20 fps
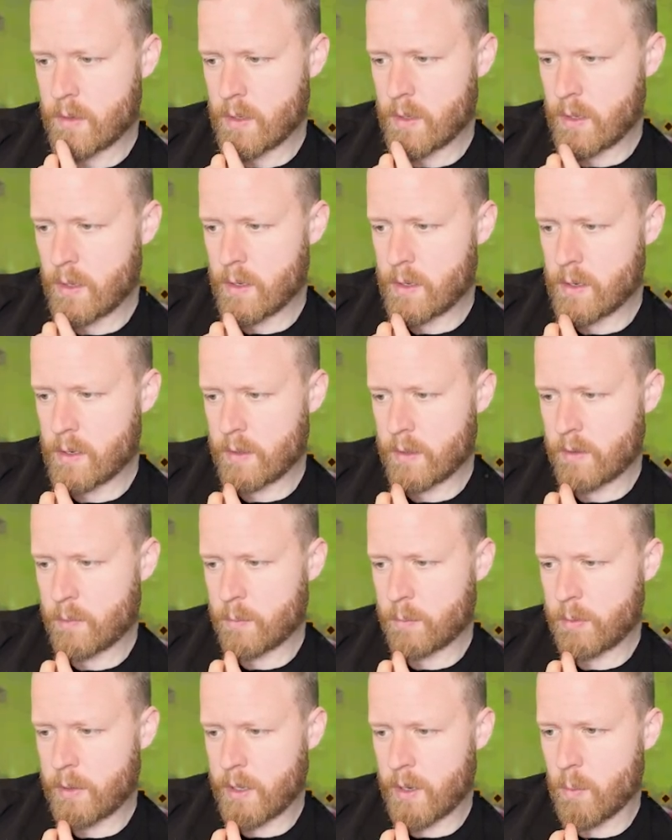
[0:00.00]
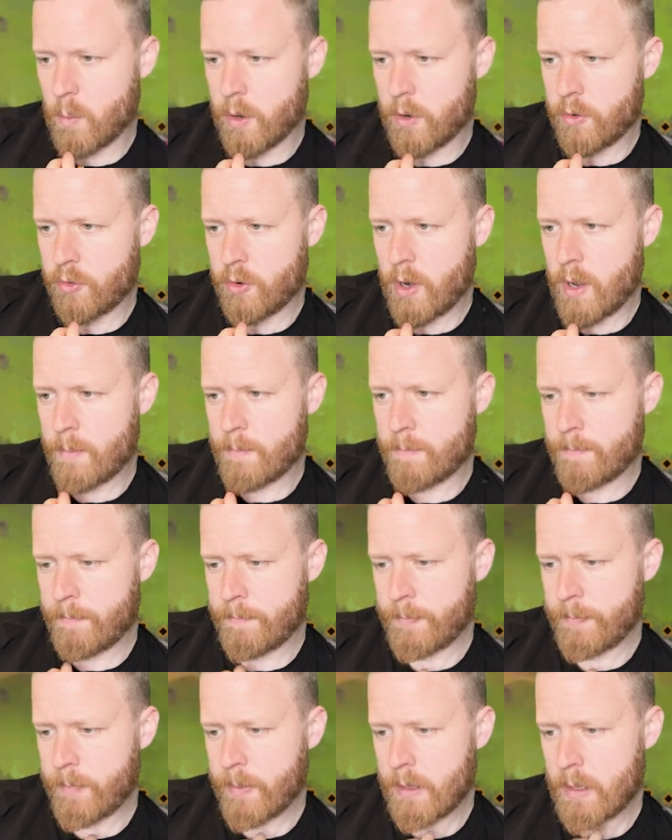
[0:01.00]
Let's play a 1-drop.
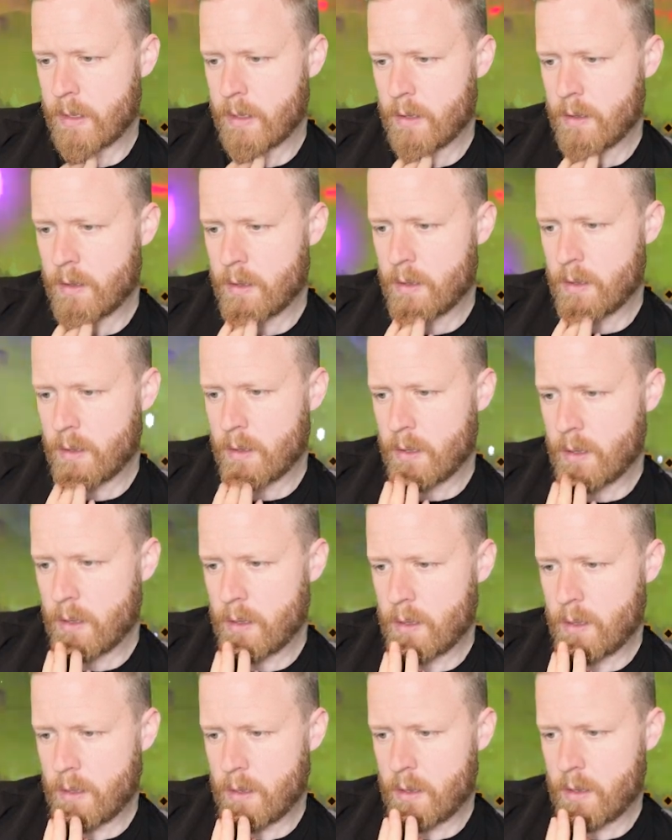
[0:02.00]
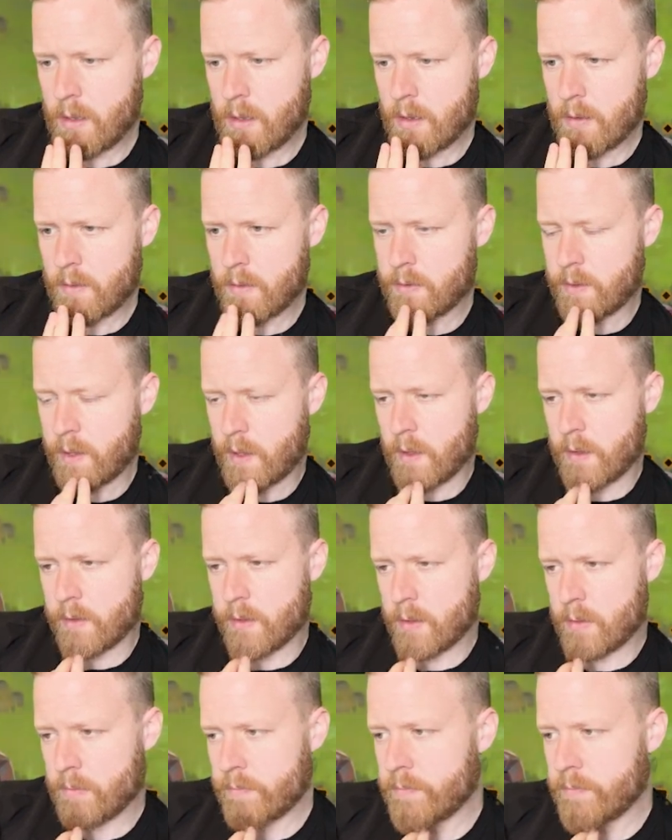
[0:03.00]
And the
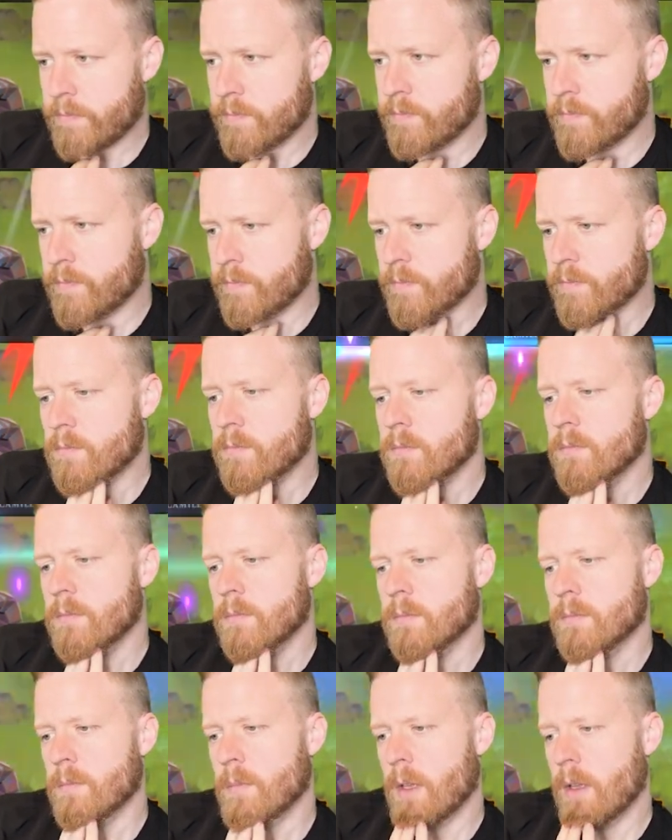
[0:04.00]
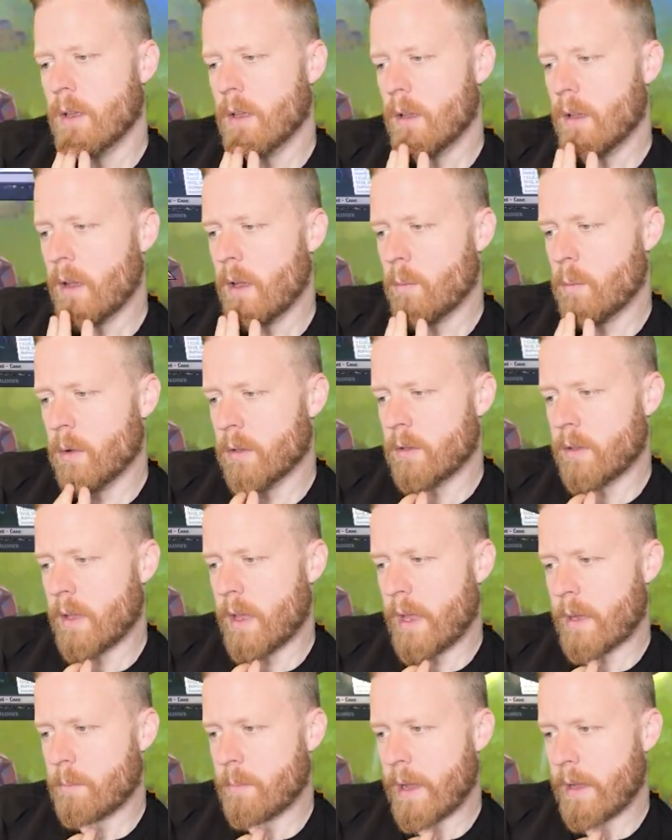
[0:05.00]
skeleton. And we'll
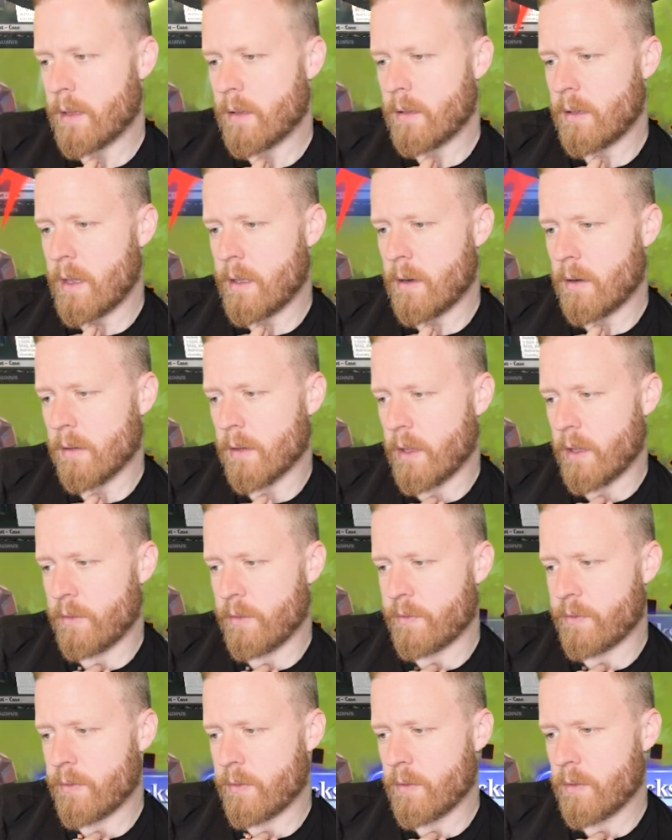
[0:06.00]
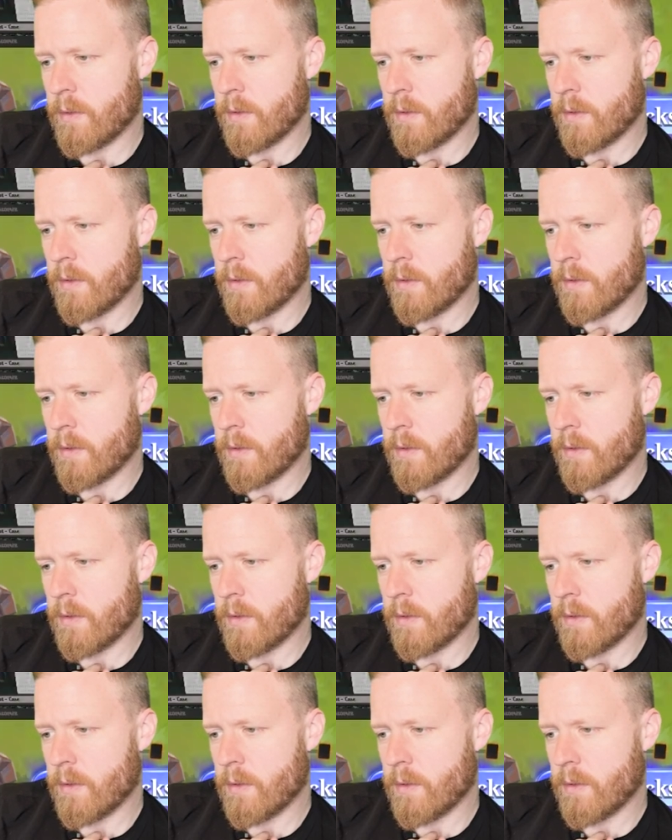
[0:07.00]
attack back and gain our life.